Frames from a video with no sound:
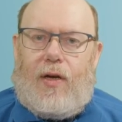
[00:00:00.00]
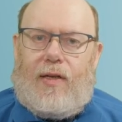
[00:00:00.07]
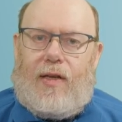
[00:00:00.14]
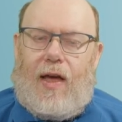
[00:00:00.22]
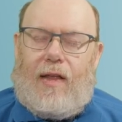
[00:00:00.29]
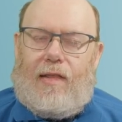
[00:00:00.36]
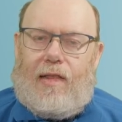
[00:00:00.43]
an
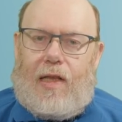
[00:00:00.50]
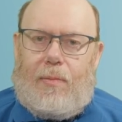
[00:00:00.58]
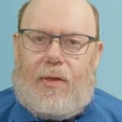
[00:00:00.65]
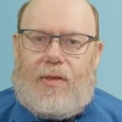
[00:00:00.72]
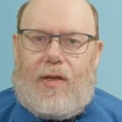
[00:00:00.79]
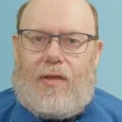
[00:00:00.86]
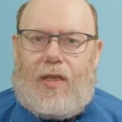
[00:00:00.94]

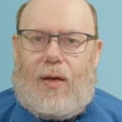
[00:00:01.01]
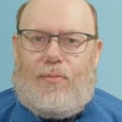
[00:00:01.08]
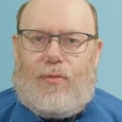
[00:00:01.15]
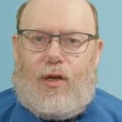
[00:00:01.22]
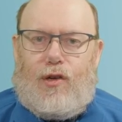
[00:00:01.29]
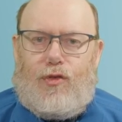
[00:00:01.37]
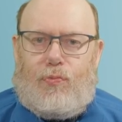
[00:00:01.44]
unlimited
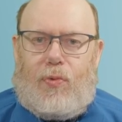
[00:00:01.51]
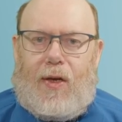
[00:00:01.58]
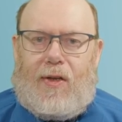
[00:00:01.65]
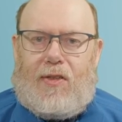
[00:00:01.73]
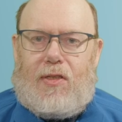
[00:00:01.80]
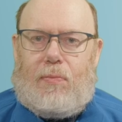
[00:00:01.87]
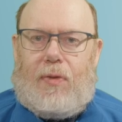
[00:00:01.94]
number of
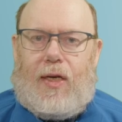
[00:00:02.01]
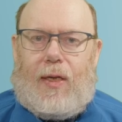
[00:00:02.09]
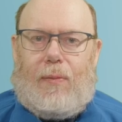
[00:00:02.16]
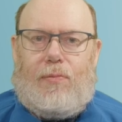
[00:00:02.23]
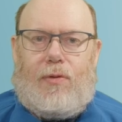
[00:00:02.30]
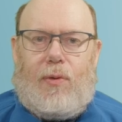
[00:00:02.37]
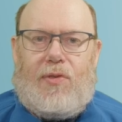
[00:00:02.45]
pings being
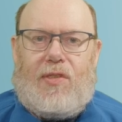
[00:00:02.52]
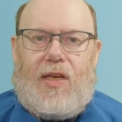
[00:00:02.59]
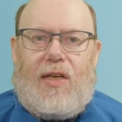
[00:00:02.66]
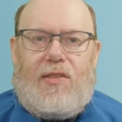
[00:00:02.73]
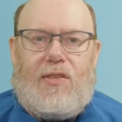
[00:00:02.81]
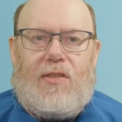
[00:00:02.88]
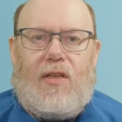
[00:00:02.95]

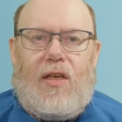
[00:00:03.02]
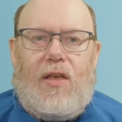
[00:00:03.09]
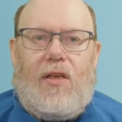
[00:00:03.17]
processed.